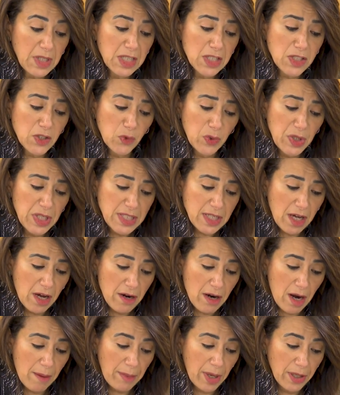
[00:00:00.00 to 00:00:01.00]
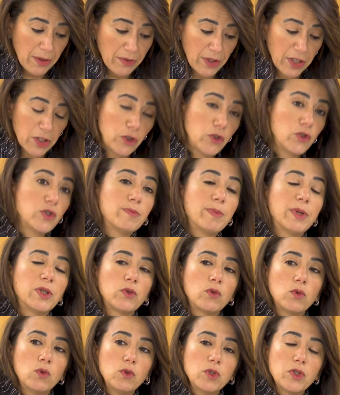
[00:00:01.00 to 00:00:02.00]
So these are among the issues, but
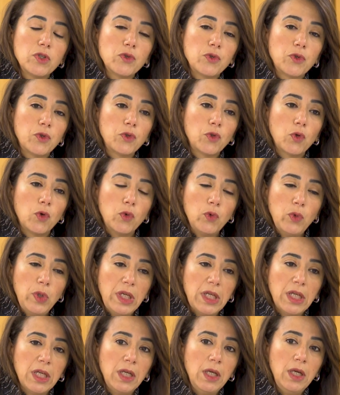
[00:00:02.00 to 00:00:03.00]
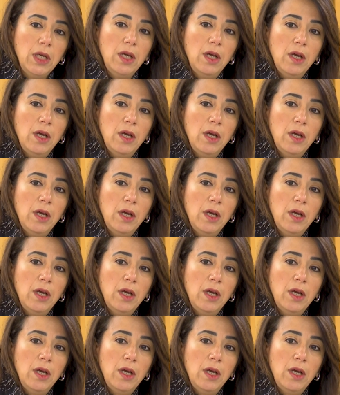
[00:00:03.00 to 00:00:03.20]
also not only